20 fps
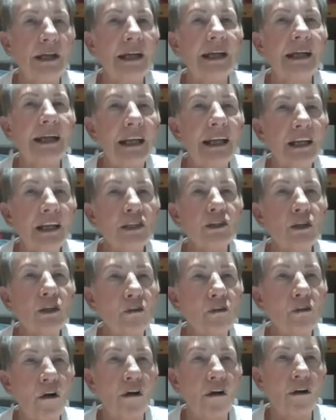He is the
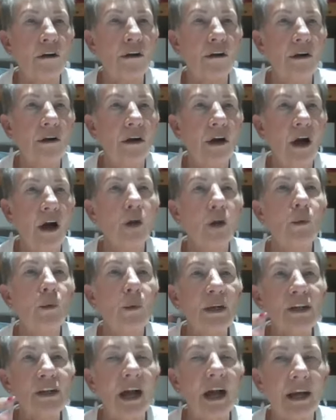rock on
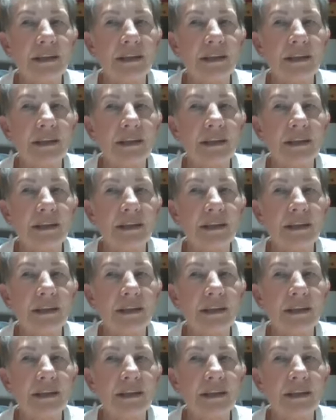which I